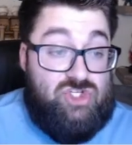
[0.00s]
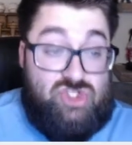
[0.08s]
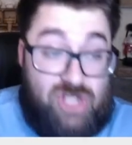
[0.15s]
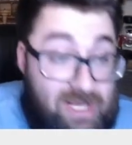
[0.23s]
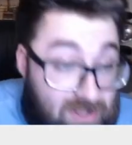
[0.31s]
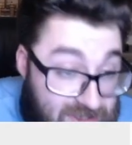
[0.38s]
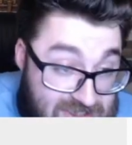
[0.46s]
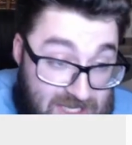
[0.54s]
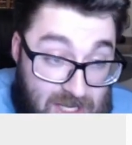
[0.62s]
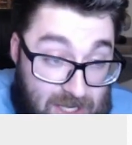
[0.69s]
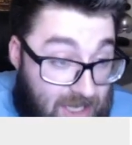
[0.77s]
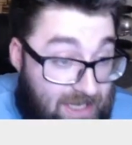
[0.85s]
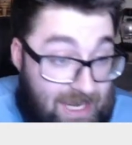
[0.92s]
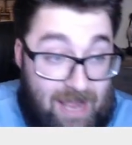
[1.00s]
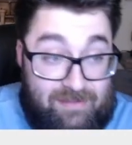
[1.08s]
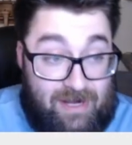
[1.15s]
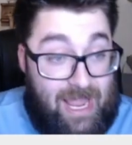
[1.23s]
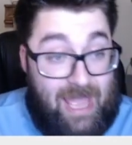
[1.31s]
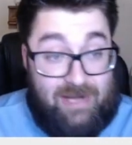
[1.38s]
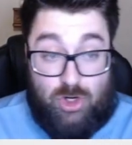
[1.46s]
Jalix Hunt, a guy that
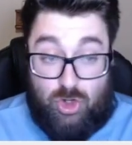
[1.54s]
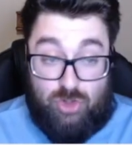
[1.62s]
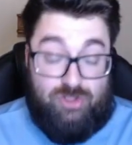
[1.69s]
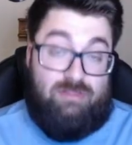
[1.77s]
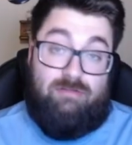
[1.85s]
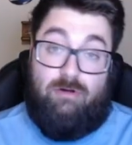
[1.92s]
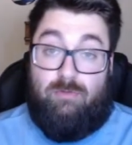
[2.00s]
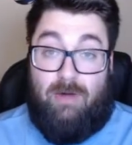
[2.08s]
I had an early third